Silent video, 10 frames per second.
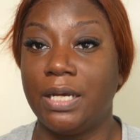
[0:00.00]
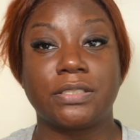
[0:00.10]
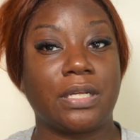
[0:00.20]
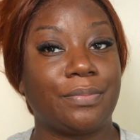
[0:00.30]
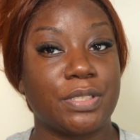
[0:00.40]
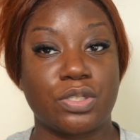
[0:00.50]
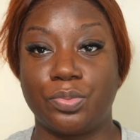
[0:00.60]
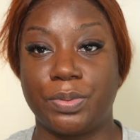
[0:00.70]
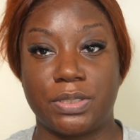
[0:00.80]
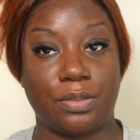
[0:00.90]
it's going to be
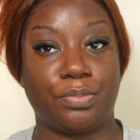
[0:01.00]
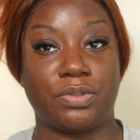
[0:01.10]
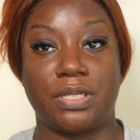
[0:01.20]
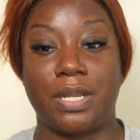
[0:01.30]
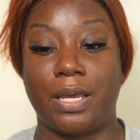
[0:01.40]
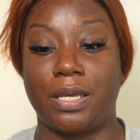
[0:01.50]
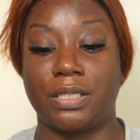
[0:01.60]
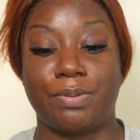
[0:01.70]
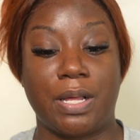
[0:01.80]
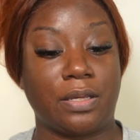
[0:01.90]
super simple today
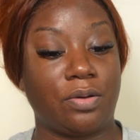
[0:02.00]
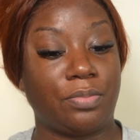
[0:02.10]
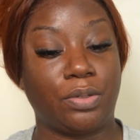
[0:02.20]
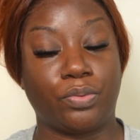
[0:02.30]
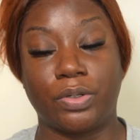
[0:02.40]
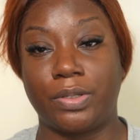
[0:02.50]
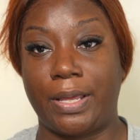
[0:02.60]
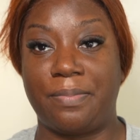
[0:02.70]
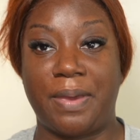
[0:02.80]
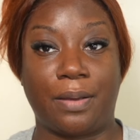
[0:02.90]
it's probably going to be real
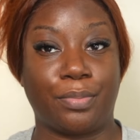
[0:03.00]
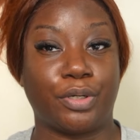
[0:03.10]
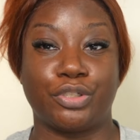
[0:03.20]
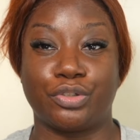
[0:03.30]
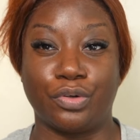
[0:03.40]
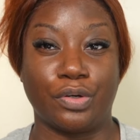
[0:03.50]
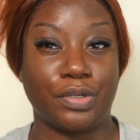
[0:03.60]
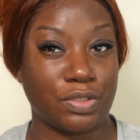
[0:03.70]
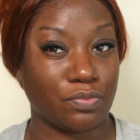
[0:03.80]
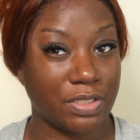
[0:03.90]
laid back because your girl
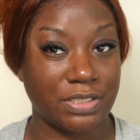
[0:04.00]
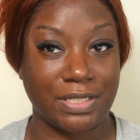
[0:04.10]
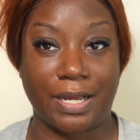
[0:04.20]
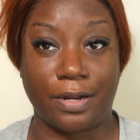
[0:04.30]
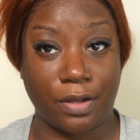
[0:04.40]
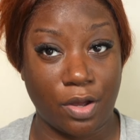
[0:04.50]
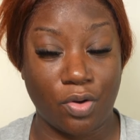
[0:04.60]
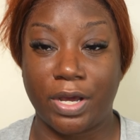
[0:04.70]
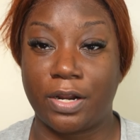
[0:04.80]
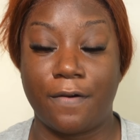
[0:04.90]
is rushing i gotta go
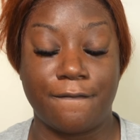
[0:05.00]
i gotta go